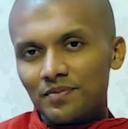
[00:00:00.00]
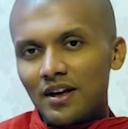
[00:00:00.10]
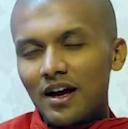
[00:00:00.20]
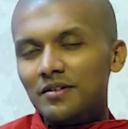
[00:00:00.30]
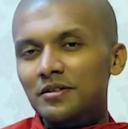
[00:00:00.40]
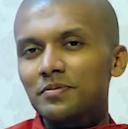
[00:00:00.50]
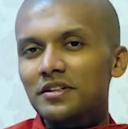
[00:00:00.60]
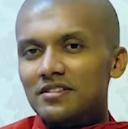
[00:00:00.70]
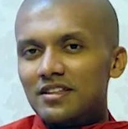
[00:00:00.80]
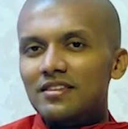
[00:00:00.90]
our
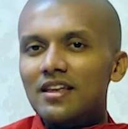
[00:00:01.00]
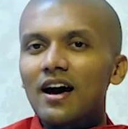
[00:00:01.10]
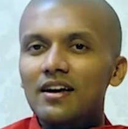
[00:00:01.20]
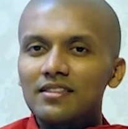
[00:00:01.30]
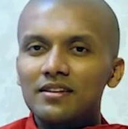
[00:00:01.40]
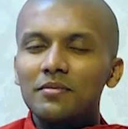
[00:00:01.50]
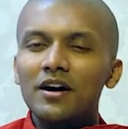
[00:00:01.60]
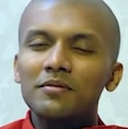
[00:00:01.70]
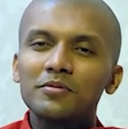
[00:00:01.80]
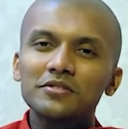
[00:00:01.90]
Prince Siddhartha,
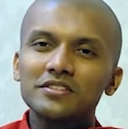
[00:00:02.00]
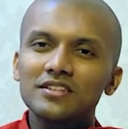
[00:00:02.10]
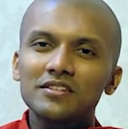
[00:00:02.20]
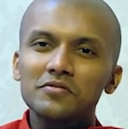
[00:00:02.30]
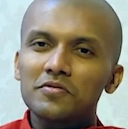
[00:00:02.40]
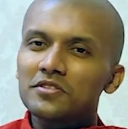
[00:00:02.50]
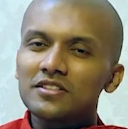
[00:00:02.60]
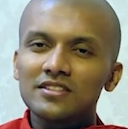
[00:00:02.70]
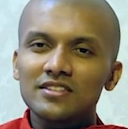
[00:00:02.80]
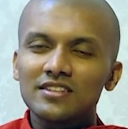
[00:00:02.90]
Mahabodhisattva,
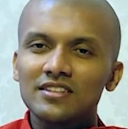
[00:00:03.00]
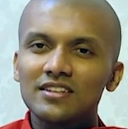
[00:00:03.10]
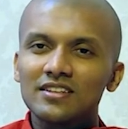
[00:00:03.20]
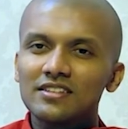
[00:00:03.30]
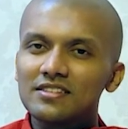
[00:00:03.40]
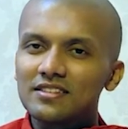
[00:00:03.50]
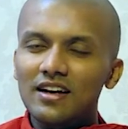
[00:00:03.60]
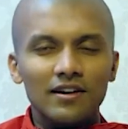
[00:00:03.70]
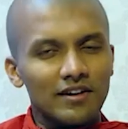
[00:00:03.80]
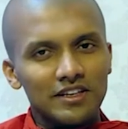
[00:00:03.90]
wasn't
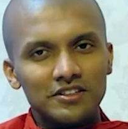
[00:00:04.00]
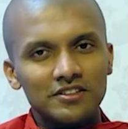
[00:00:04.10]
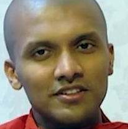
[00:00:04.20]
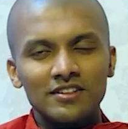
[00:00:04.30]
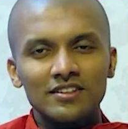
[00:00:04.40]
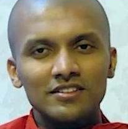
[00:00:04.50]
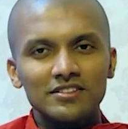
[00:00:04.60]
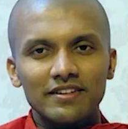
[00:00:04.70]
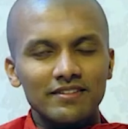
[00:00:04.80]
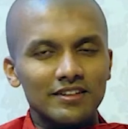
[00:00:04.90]
discouraged,
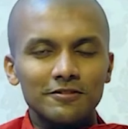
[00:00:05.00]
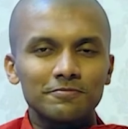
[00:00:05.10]
children.